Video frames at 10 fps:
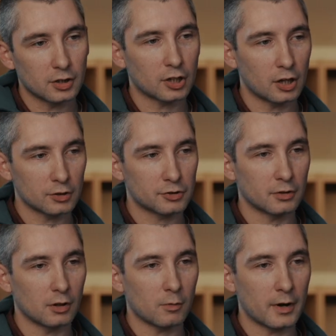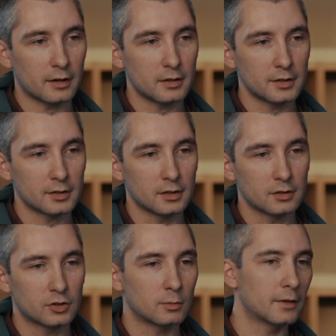and cultural awareness.
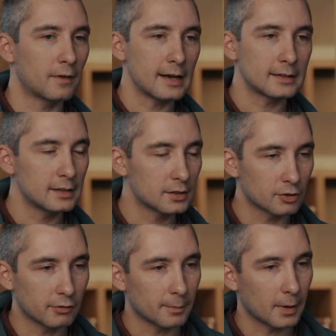So we have access to great